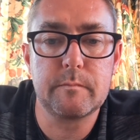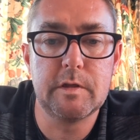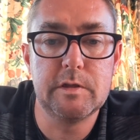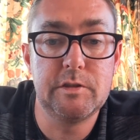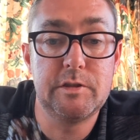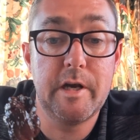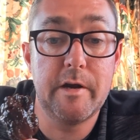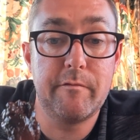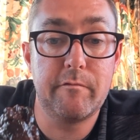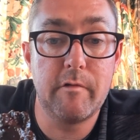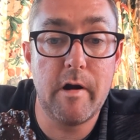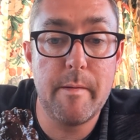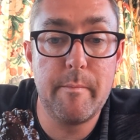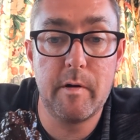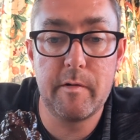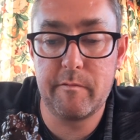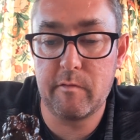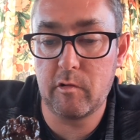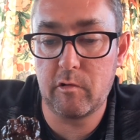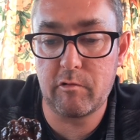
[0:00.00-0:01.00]
Jeff
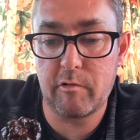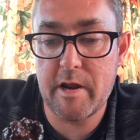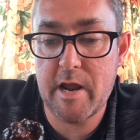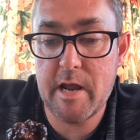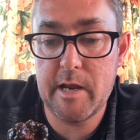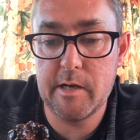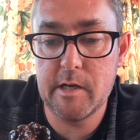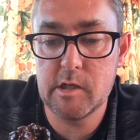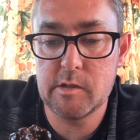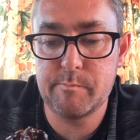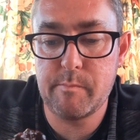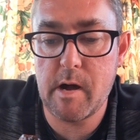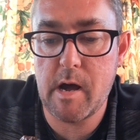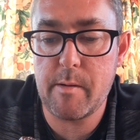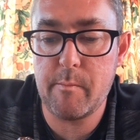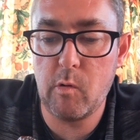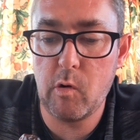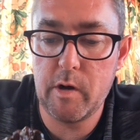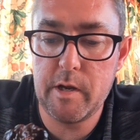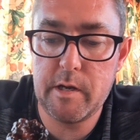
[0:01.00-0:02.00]
Remmert, for creating this
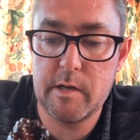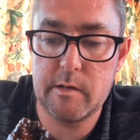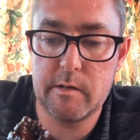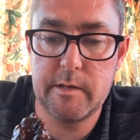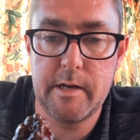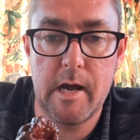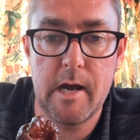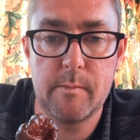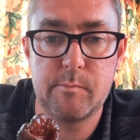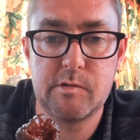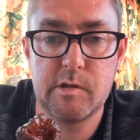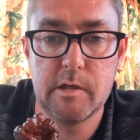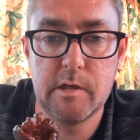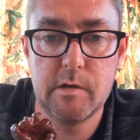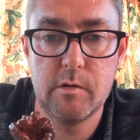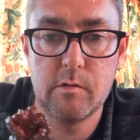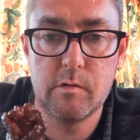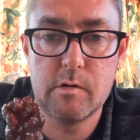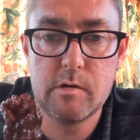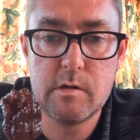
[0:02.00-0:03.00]
bad boy. An
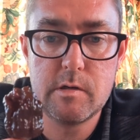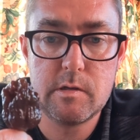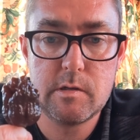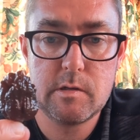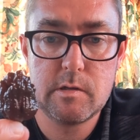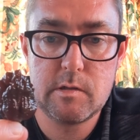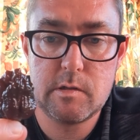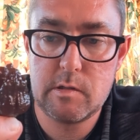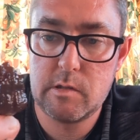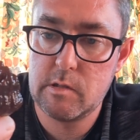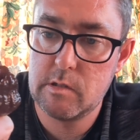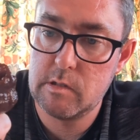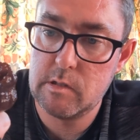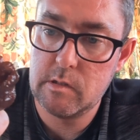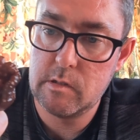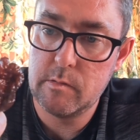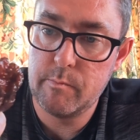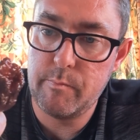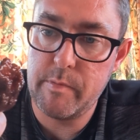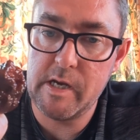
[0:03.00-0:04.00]
absolute
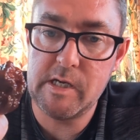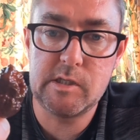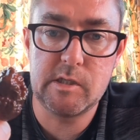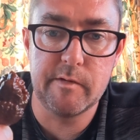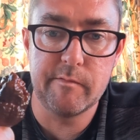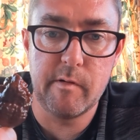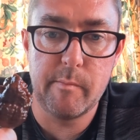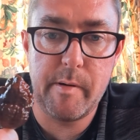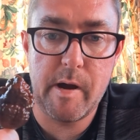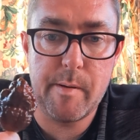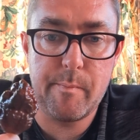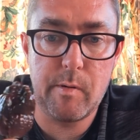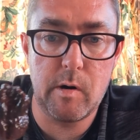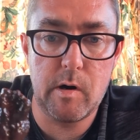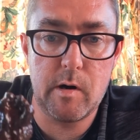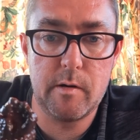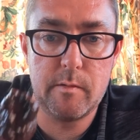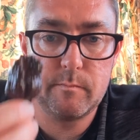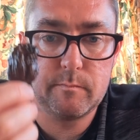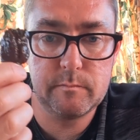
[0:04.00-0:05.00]
beast of a
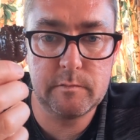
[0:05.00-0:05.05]
pepper.